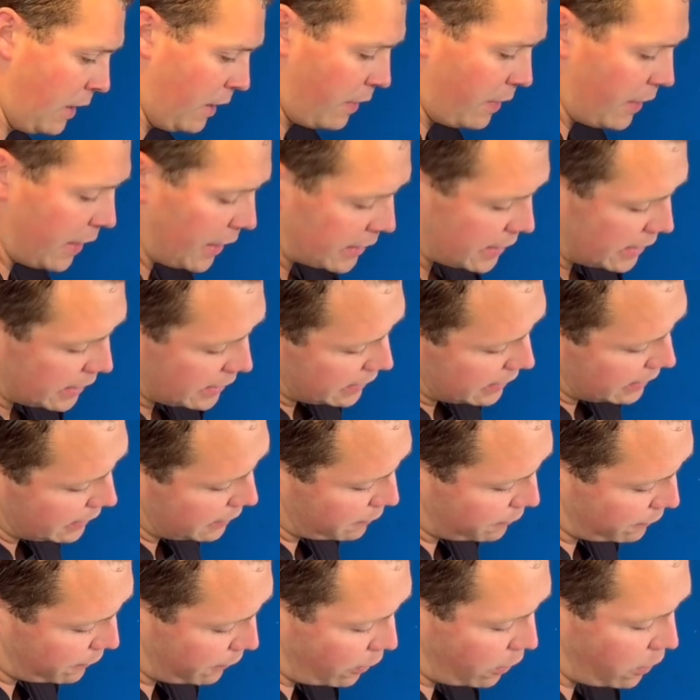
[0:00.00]
This is the
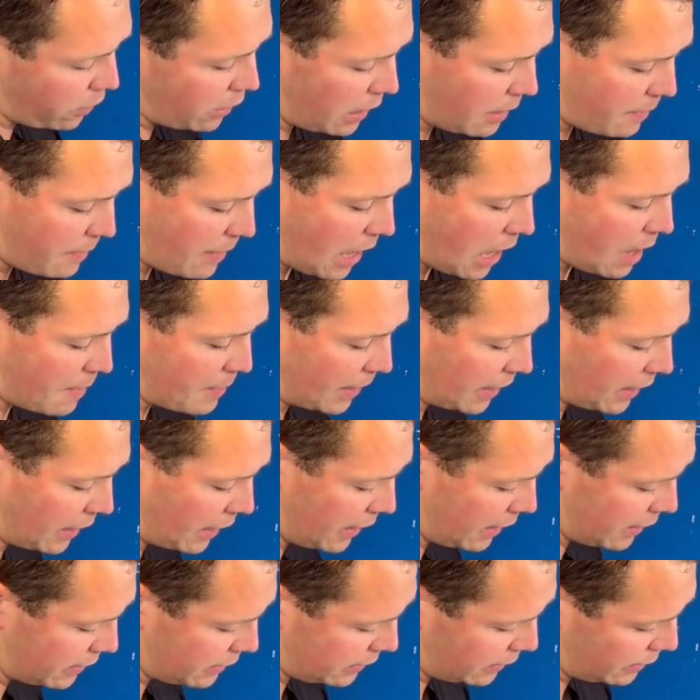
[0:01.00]
forearm armor
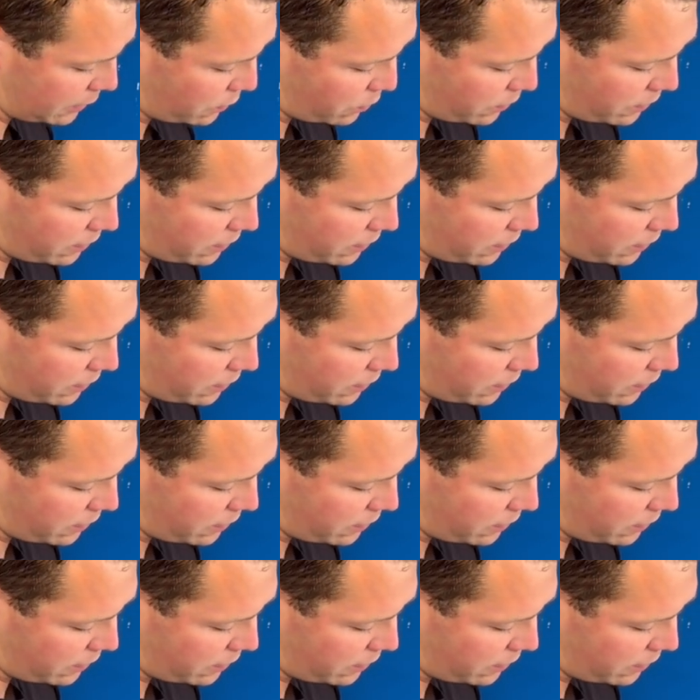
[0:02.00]
casing